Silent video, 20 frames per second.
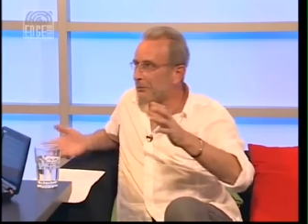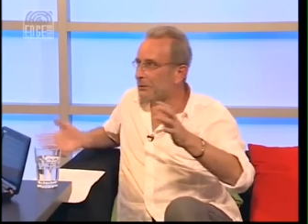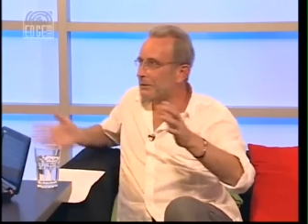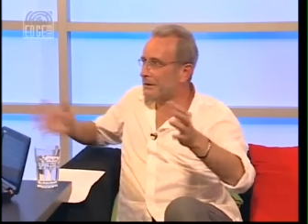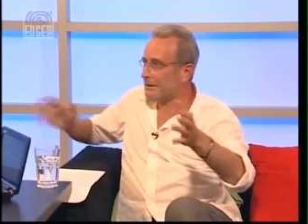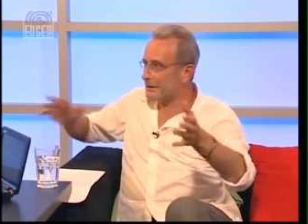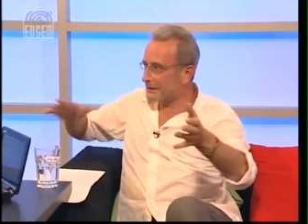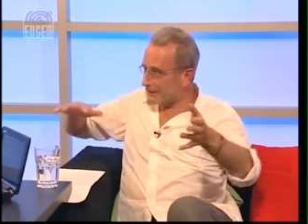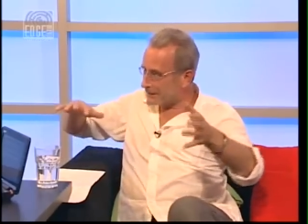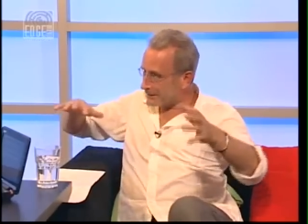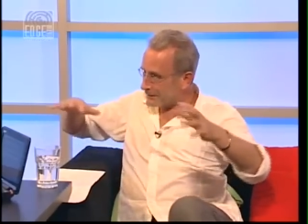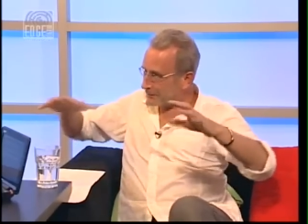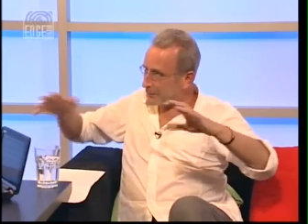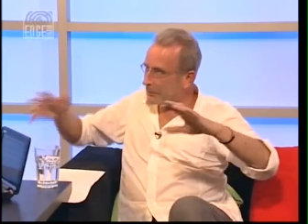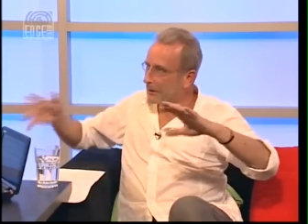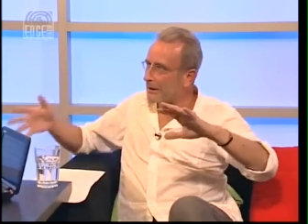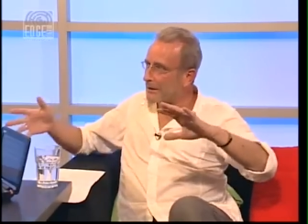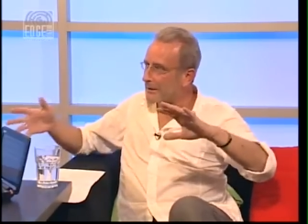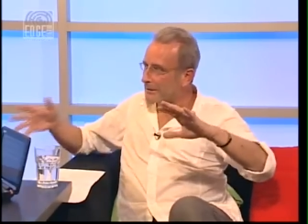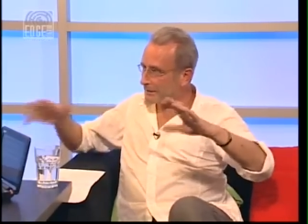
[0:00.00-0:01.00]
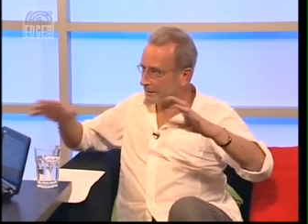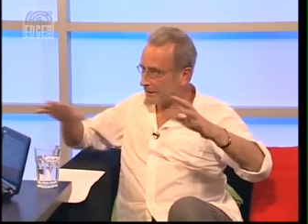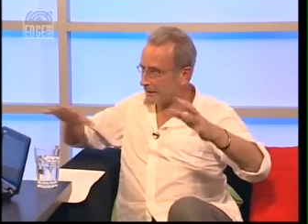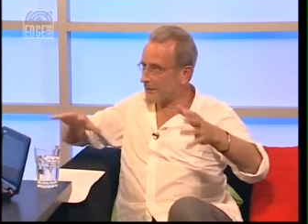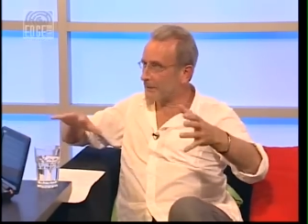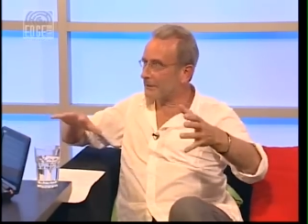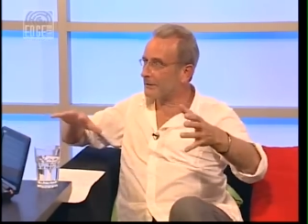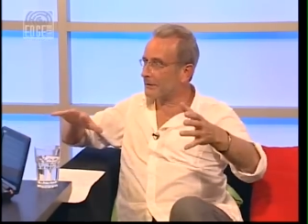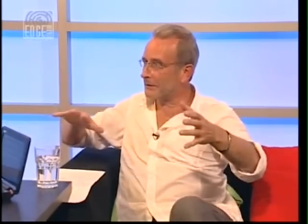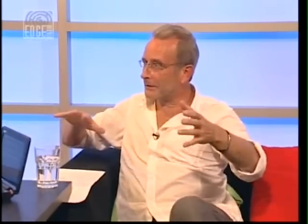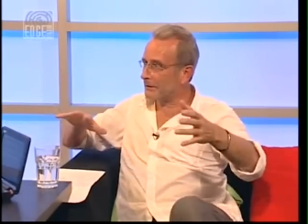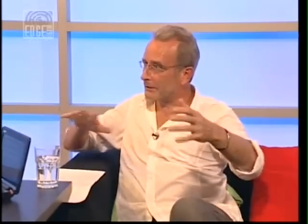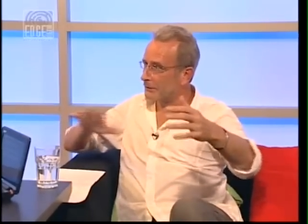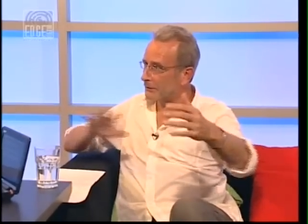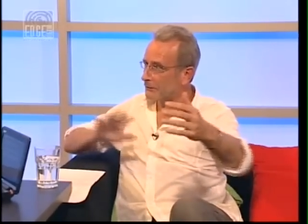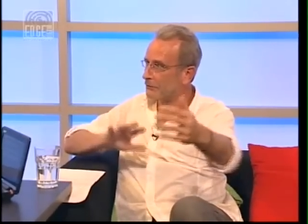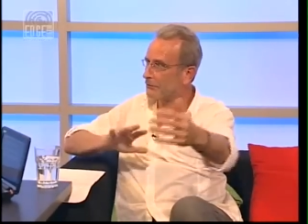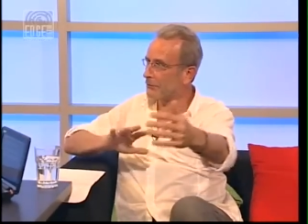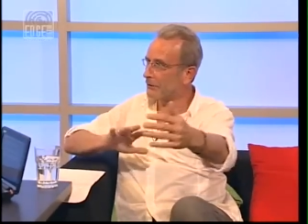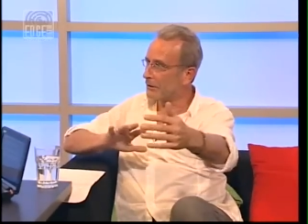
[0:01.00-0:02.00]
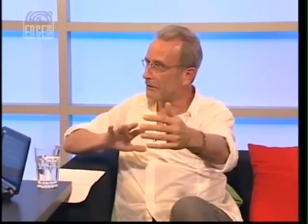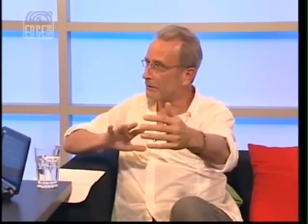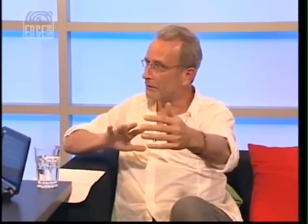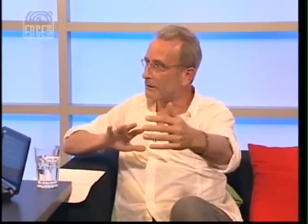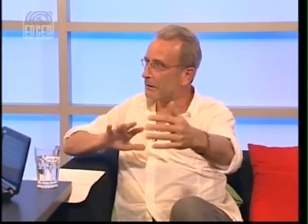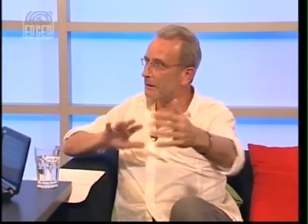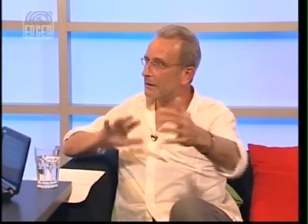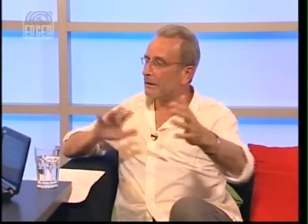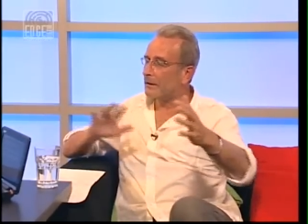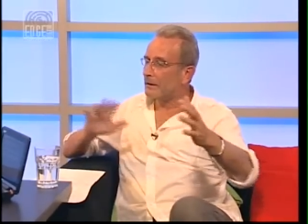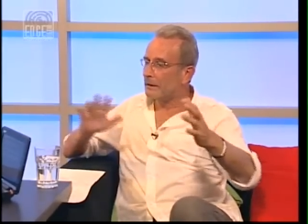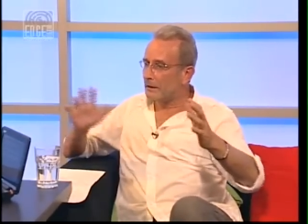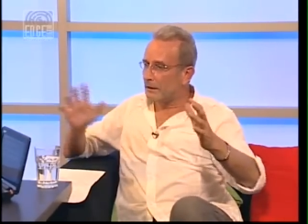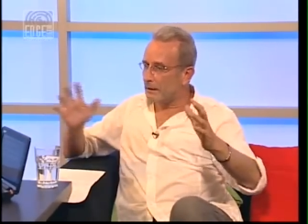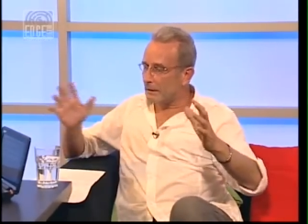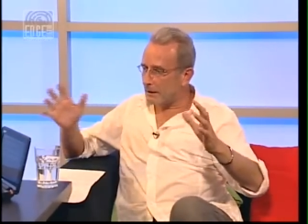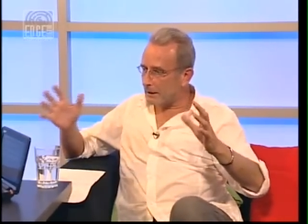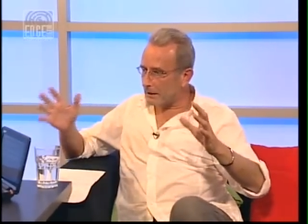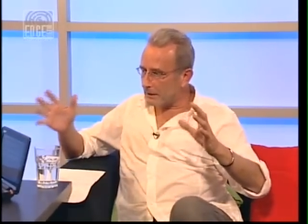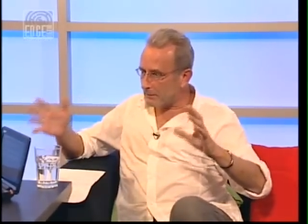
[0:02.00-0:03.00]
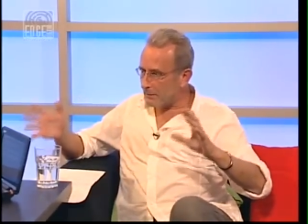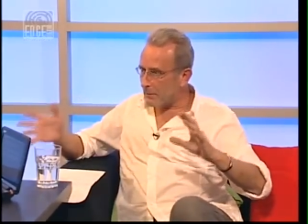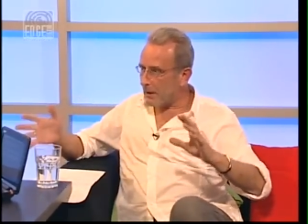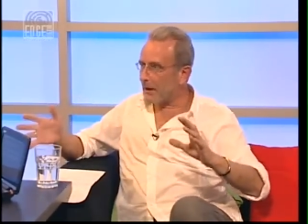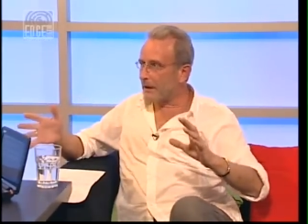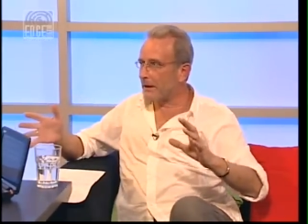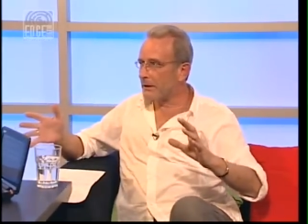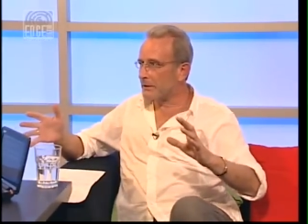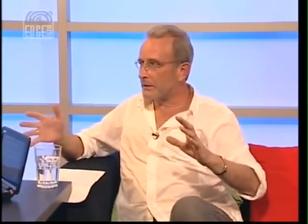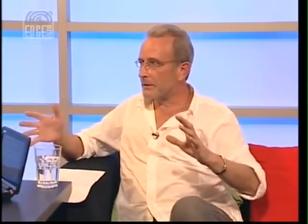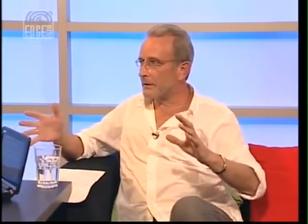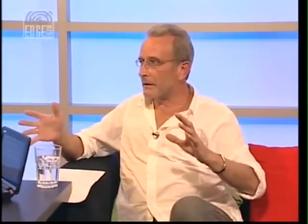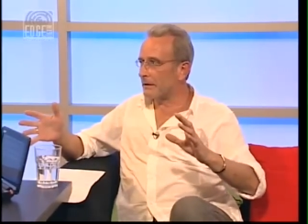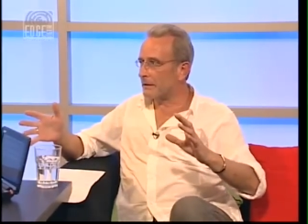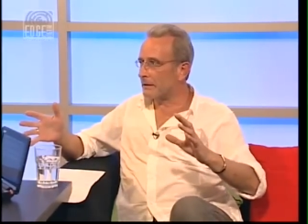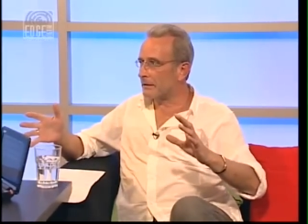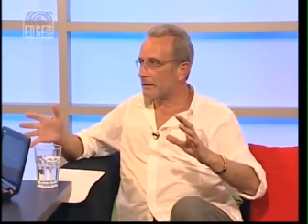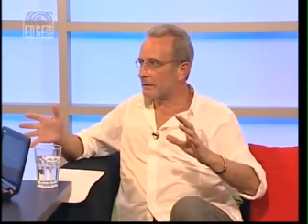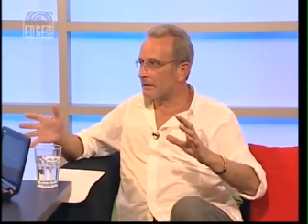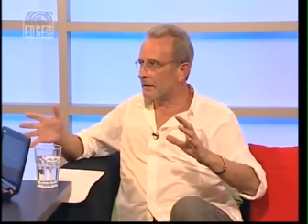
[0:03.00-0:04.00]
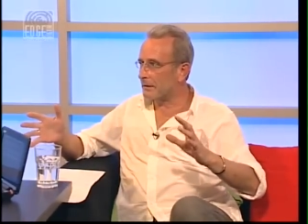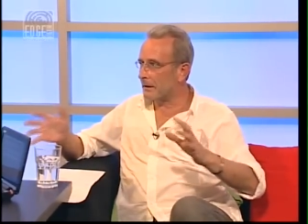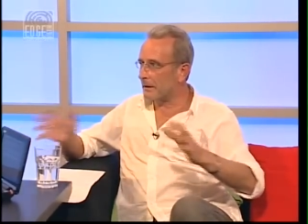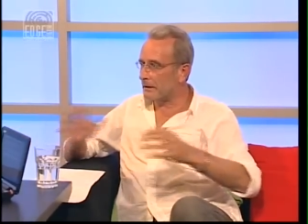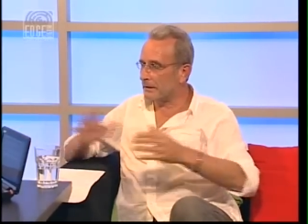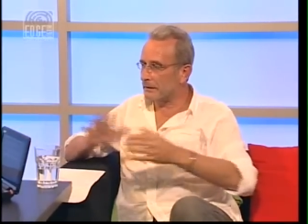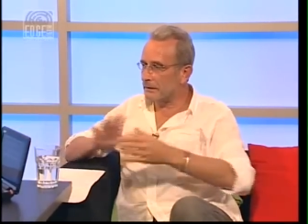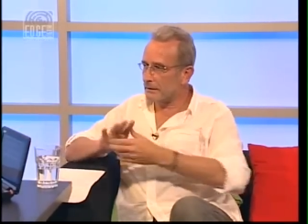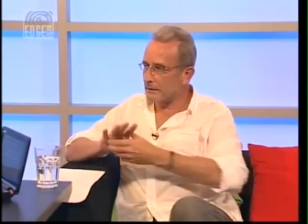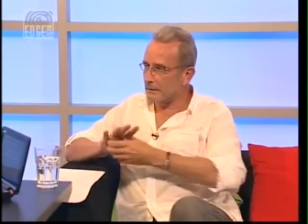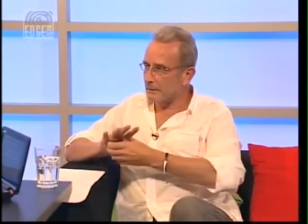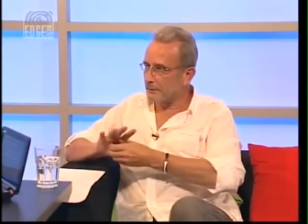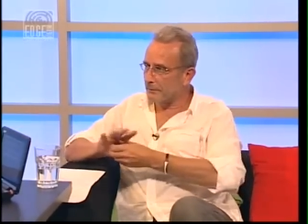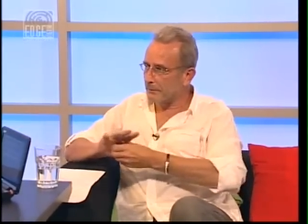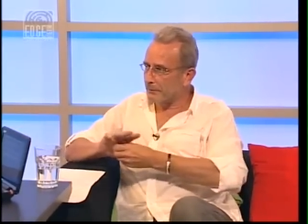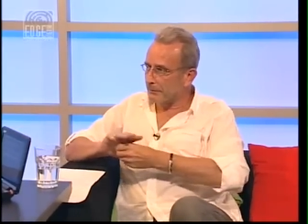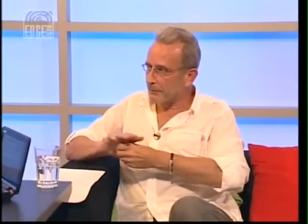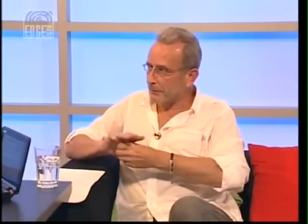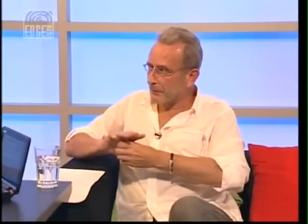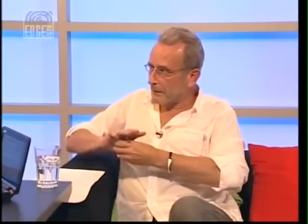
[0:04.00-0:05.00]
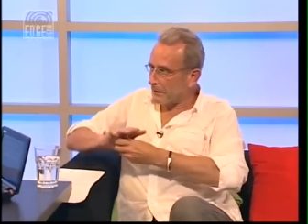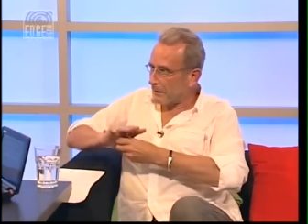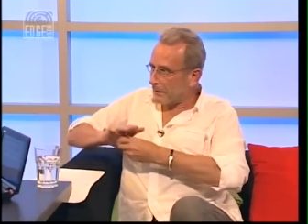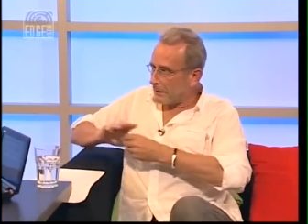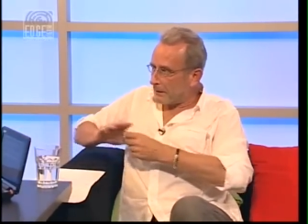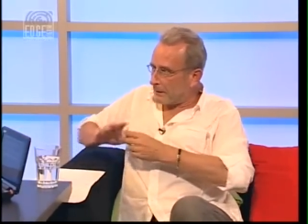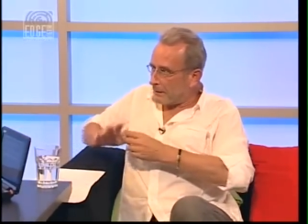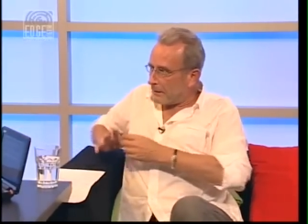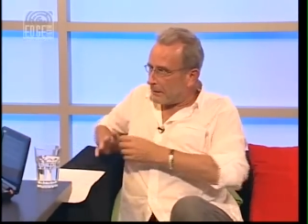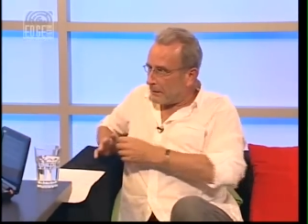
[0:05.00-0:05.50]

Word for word: put into place things to control and manage this. What, and, such as?